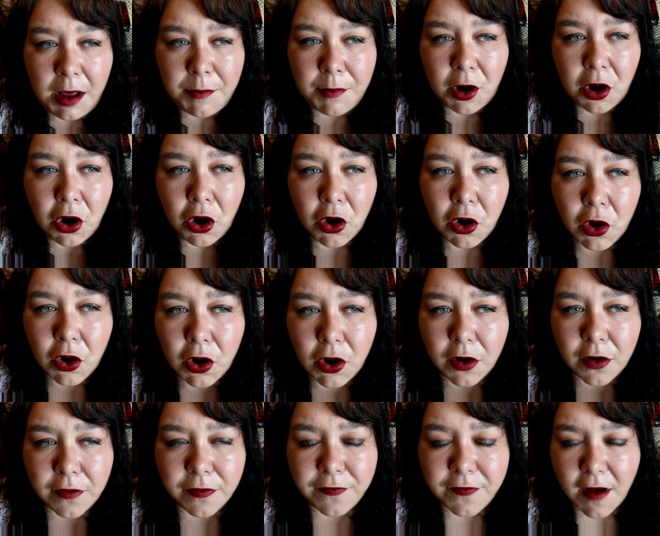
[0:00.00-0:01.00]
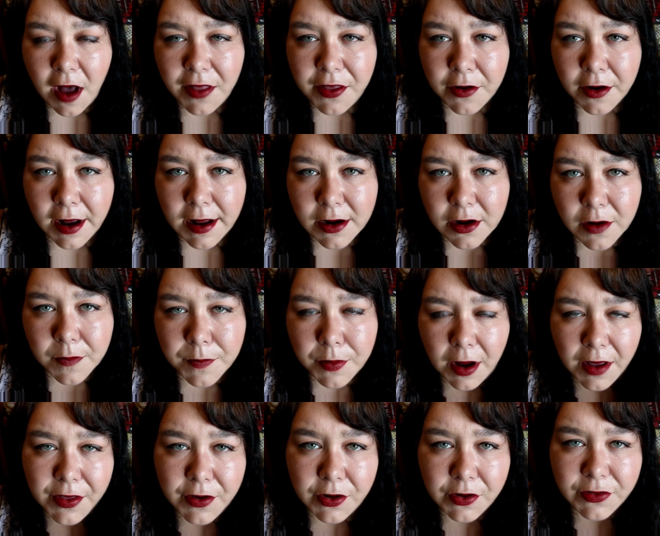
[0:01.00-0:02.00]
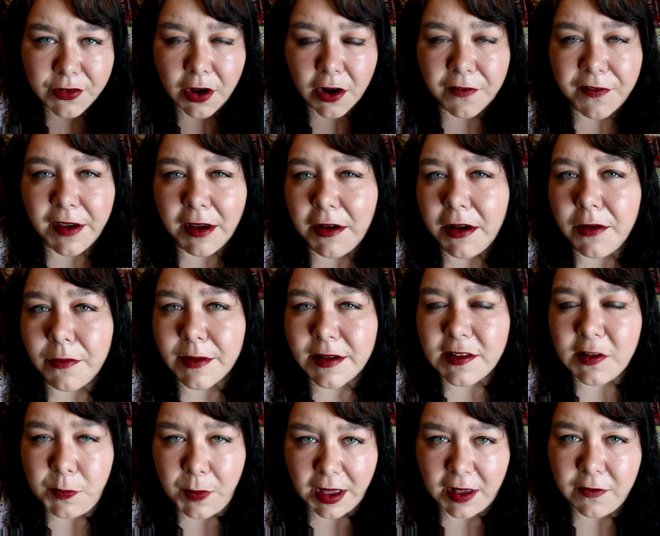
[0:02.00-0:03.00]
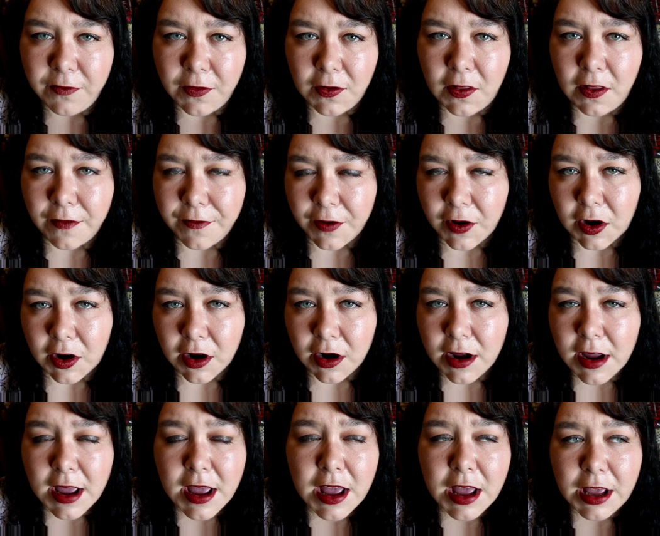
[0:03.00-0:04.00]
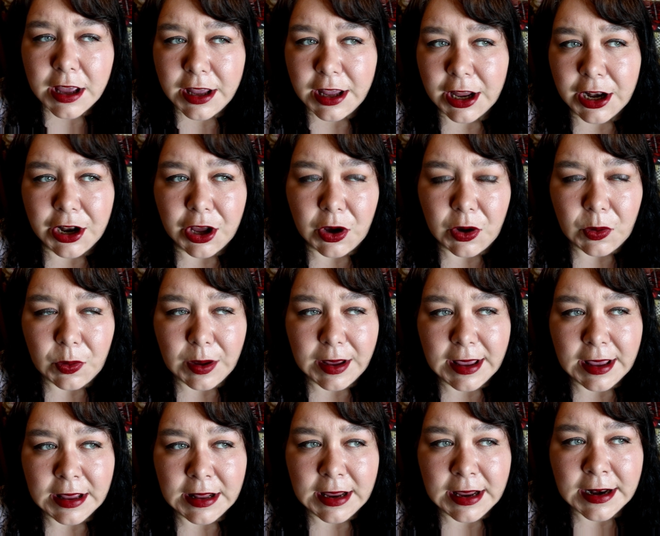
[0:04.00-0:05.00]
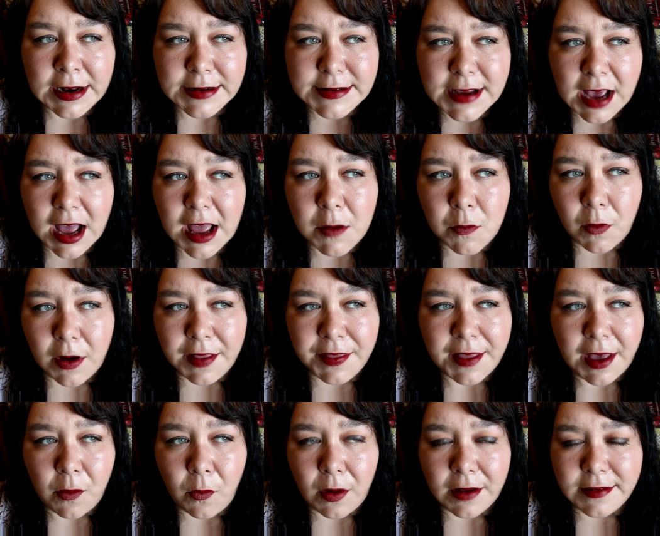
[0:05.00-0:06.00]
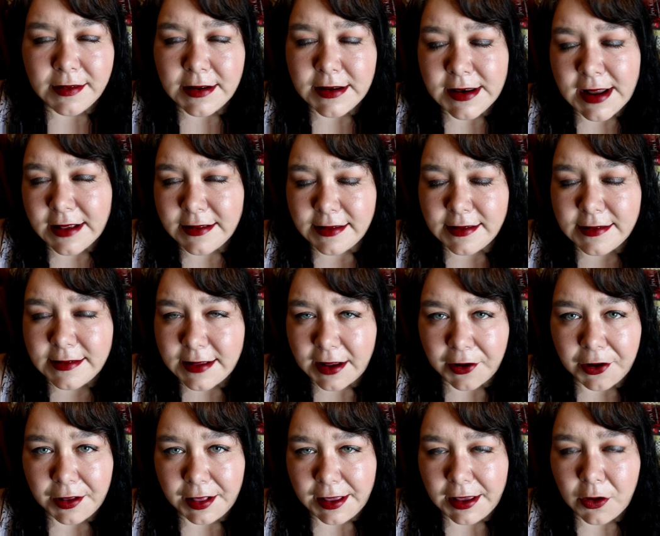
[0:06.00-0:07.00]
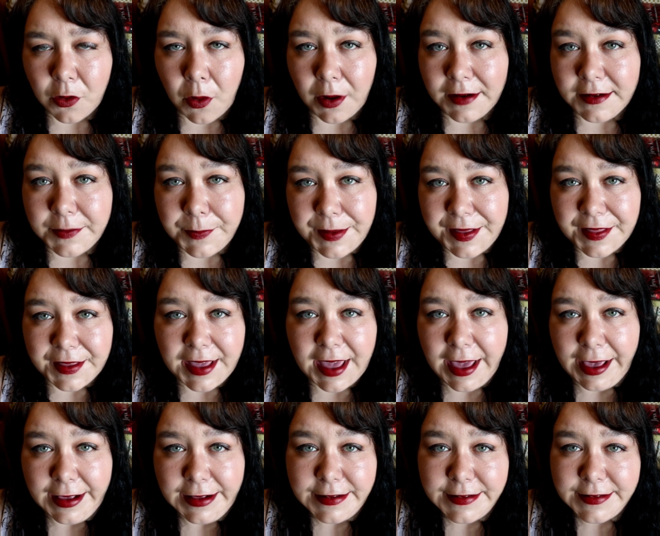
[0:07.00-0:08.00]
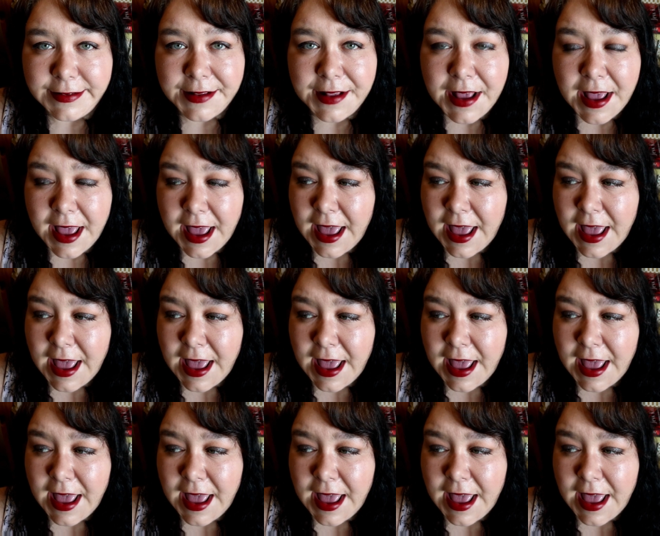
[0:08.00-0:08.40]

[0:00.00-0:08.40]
her father and her brothers are very respectful of her, you know, in a time when that wasn't necessarily going to be the case.